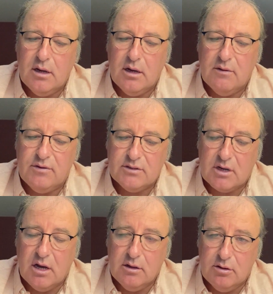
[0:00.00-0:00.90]
If it's
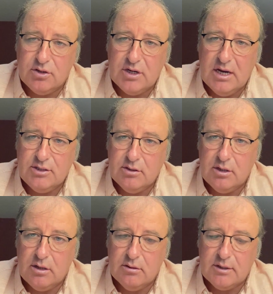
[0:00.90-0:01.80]
got a long chassis on
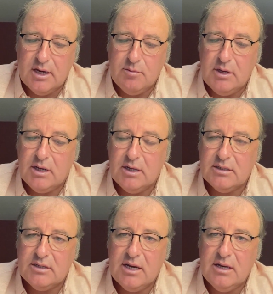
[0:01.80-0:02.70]
it, you're okay, but you can
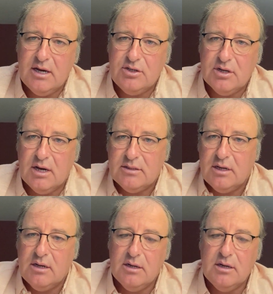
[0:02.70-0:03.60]
extend that
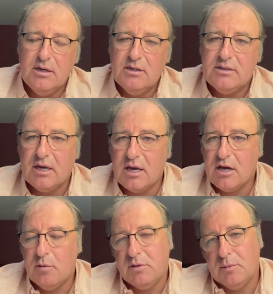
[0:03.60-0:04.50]
chassis, stick a
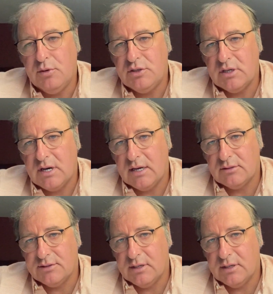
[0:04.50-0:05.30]
couple of pusher axles